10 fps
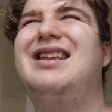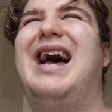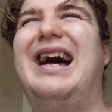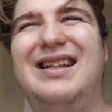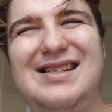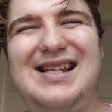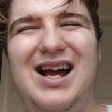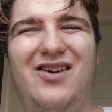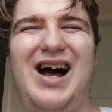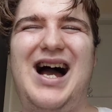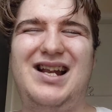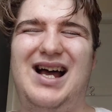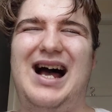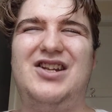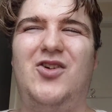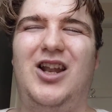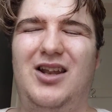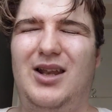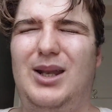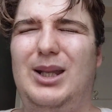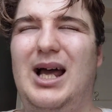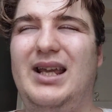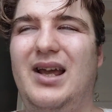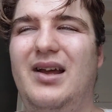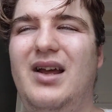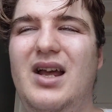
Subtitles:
Hands down, I don't like her.